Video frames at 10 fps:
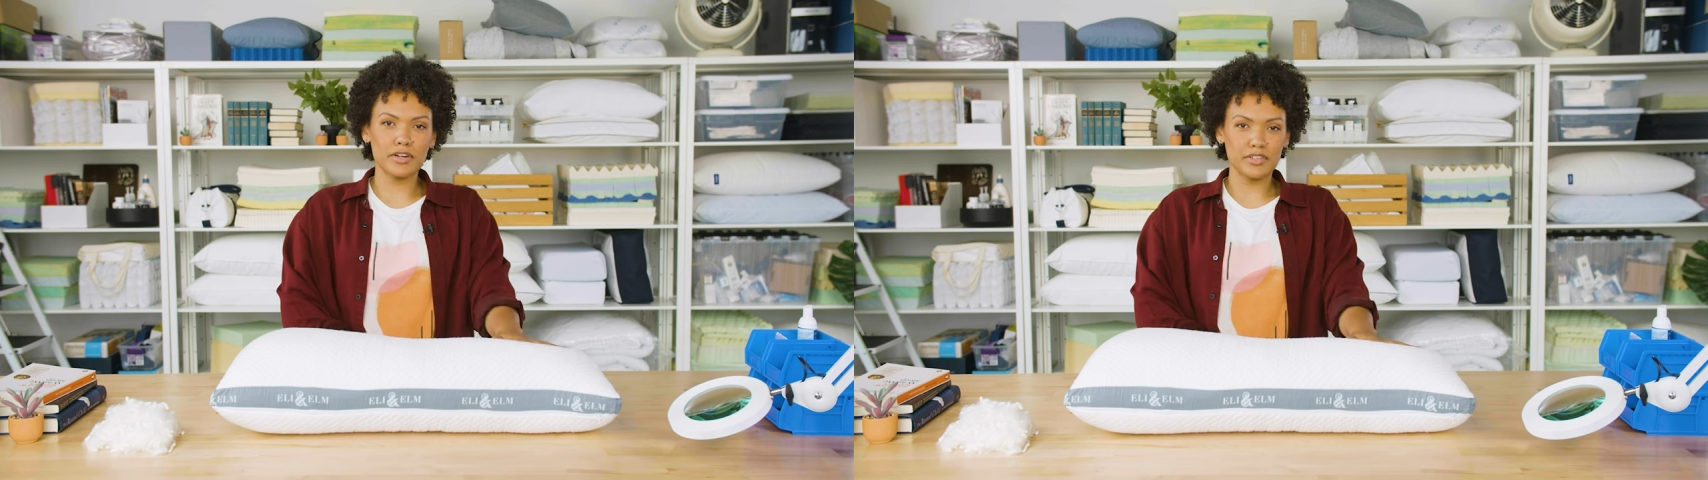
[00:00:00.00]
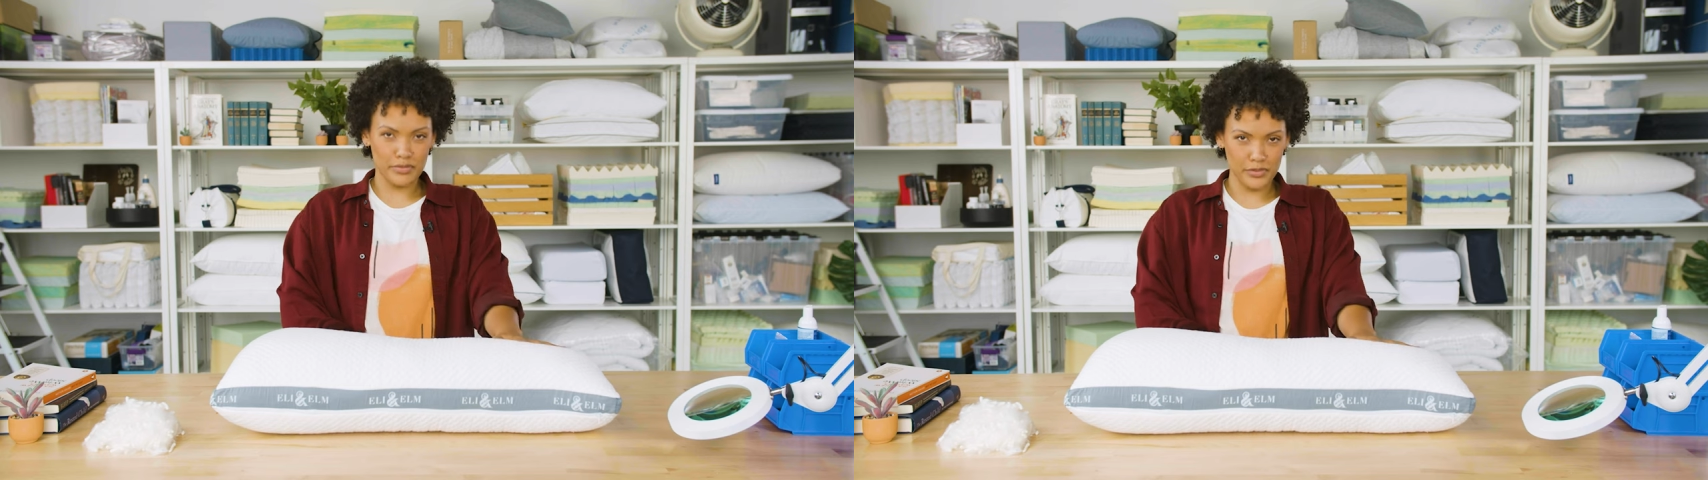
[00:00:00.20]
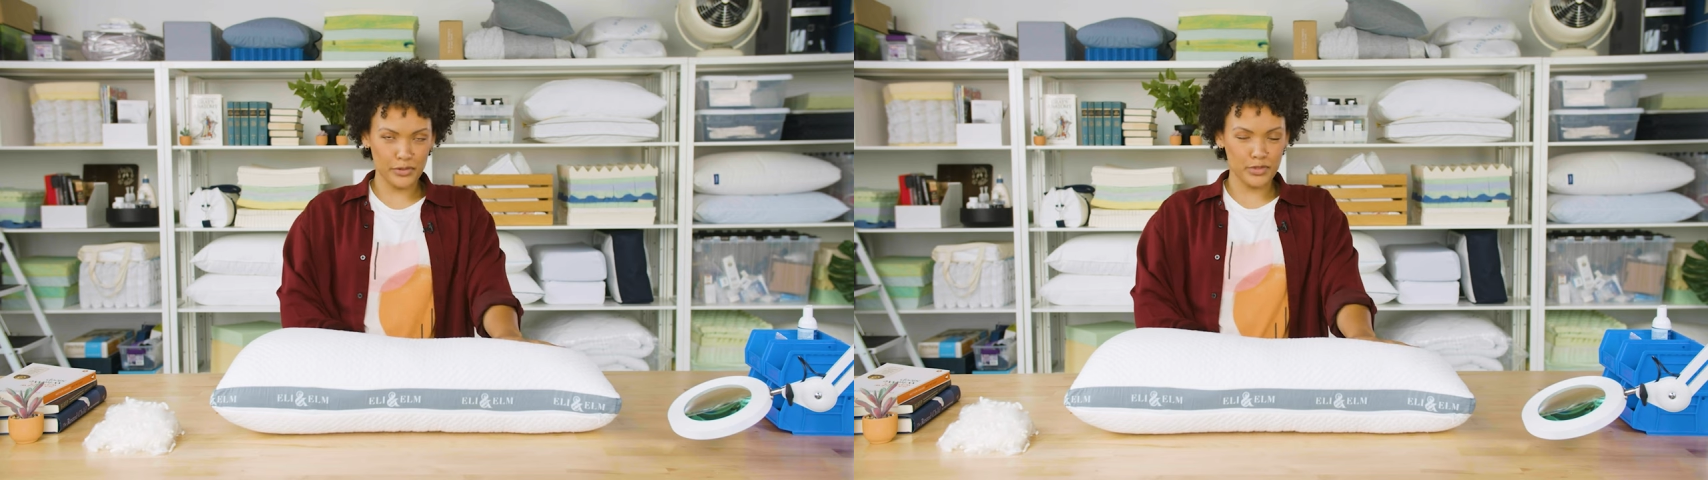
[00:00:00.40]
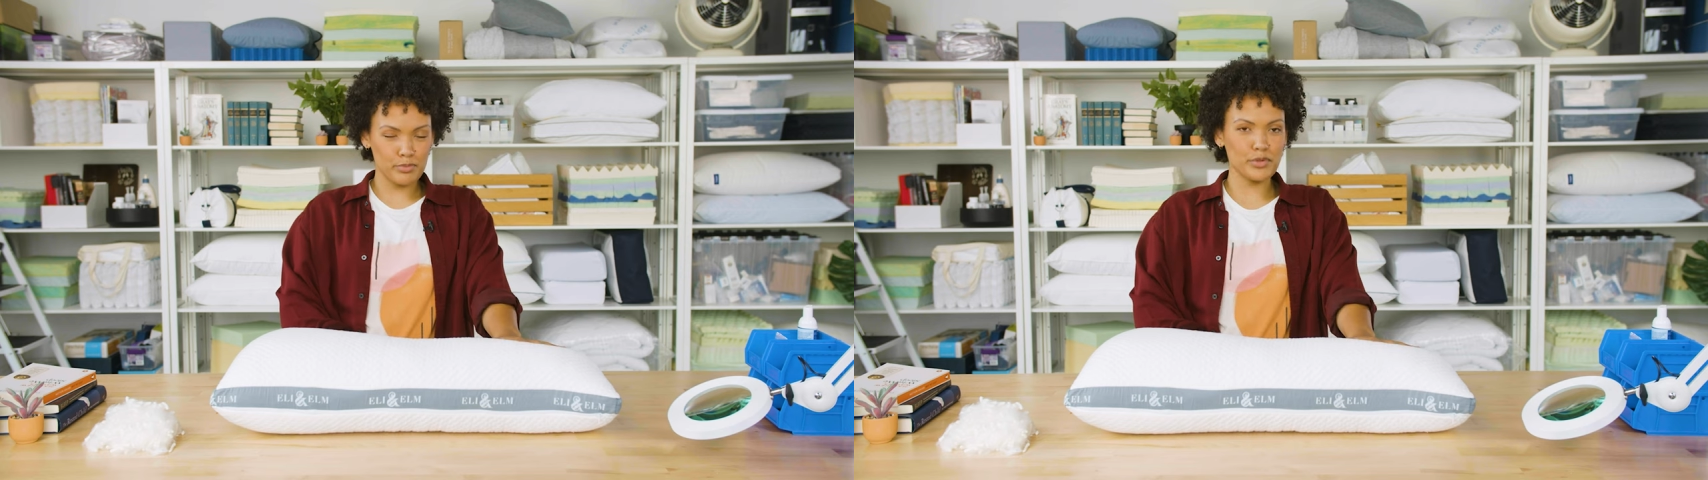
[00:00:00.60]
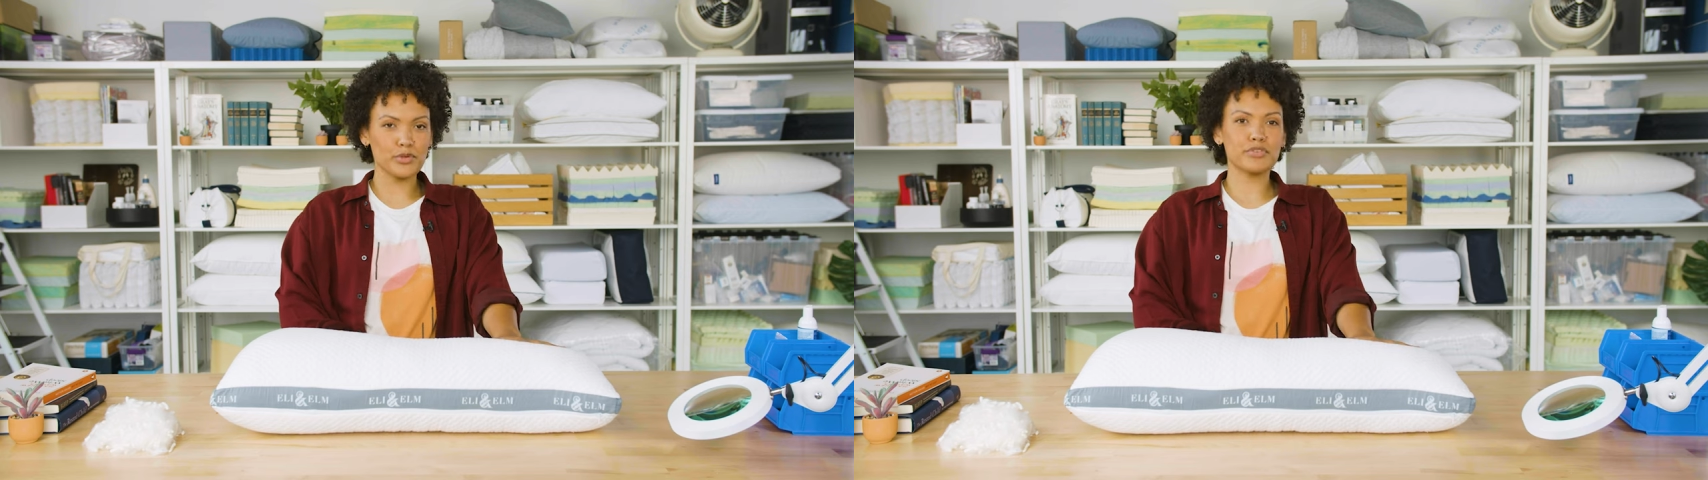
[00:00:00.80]
are difficult to
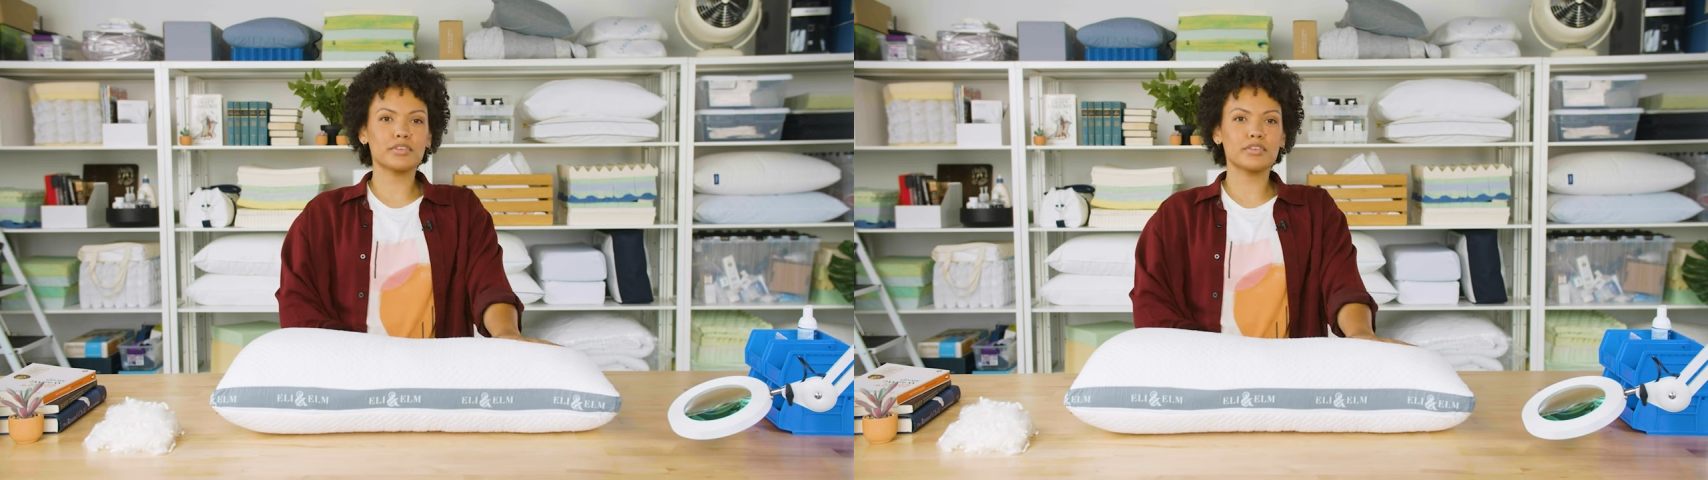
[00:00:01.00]
move.